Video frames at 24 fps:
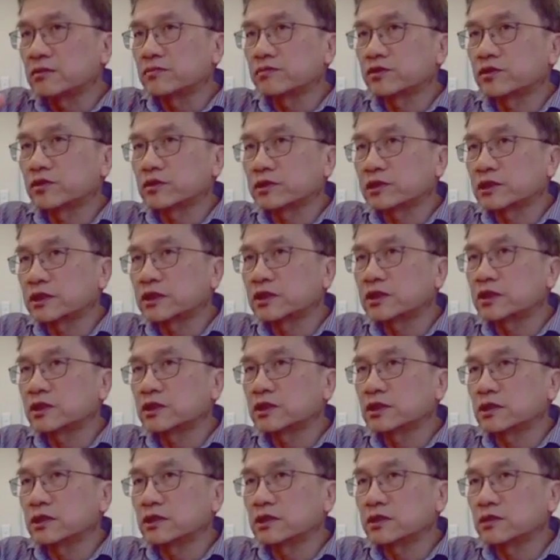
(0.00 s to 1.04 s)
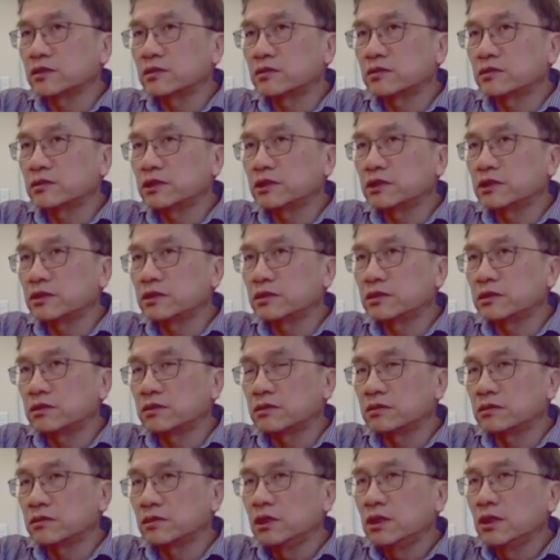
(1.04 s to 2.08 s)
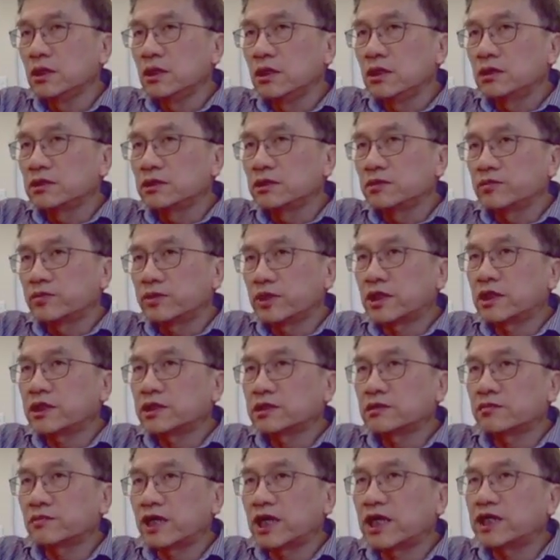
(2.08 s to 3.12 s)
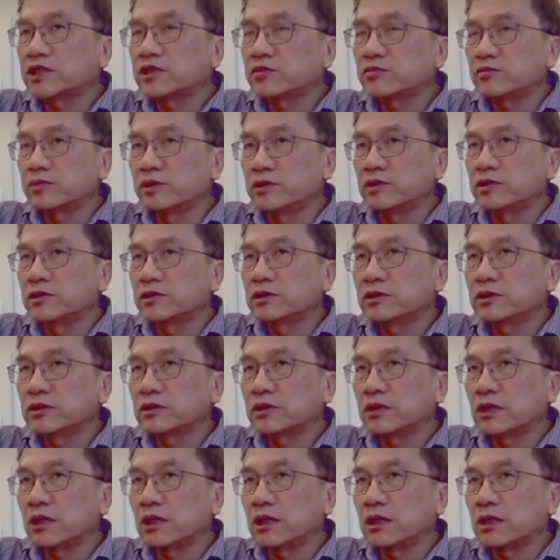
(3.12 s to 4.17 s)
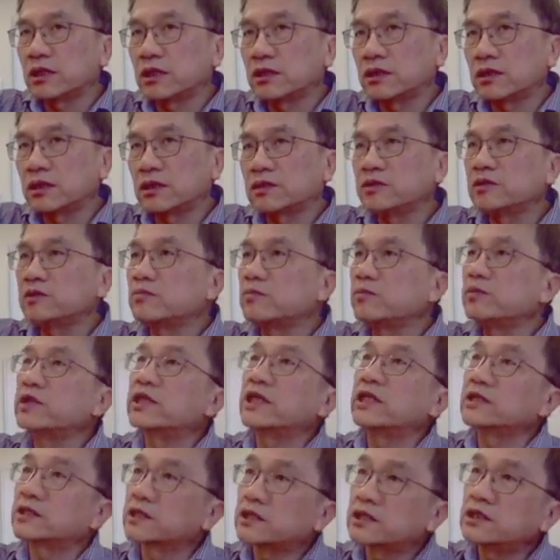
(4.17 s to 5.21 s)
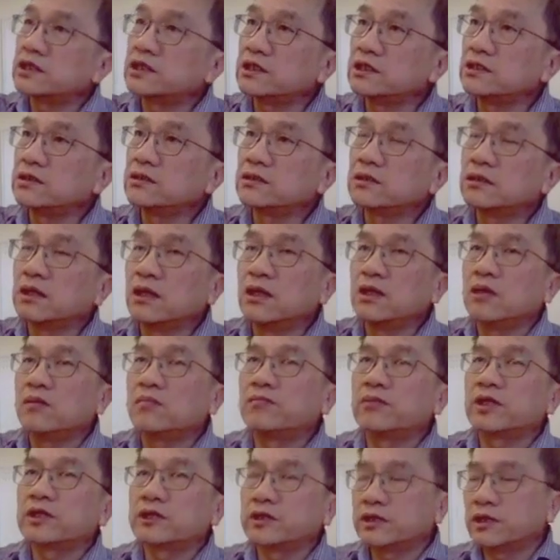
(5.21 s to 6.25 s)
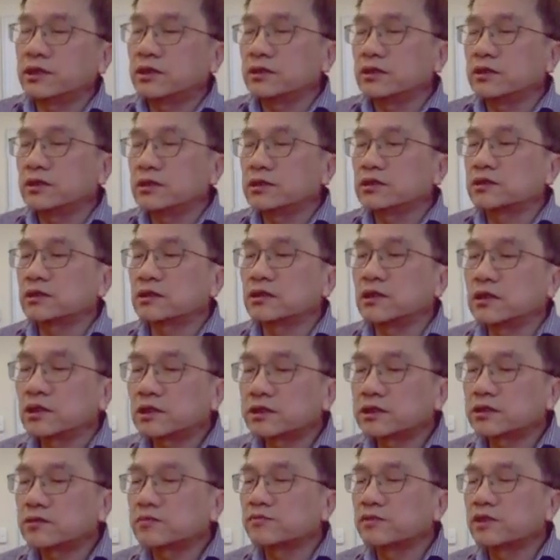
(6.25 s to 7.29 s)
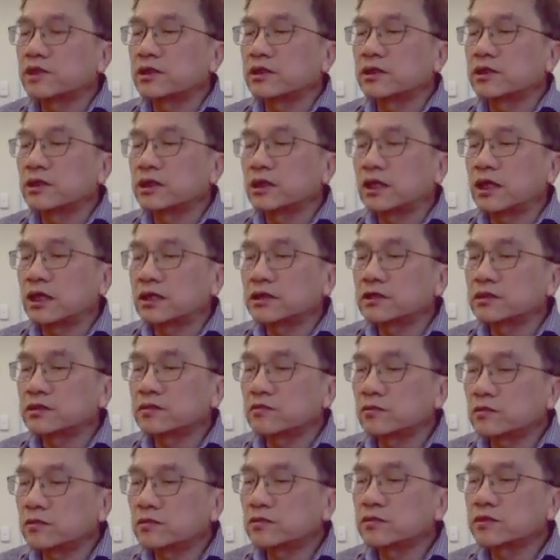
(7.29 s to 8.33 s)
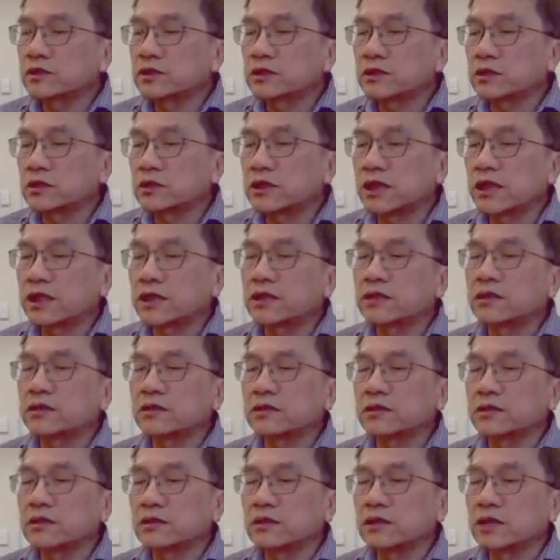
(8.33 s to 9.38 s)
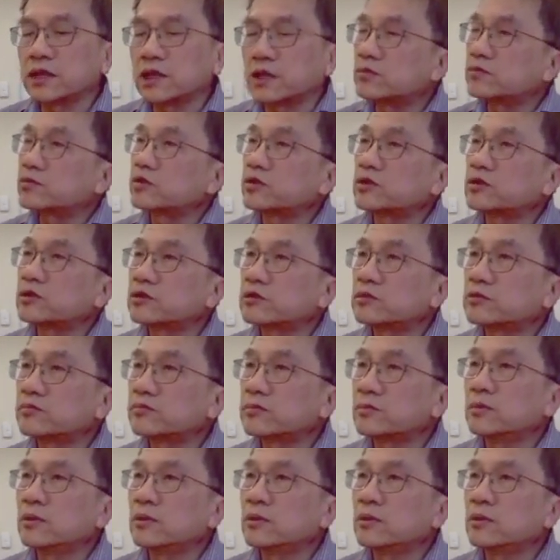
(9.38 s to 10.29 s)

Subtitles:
of translation is only the part of iceberg we can see, but there's a lot of underwater like culture,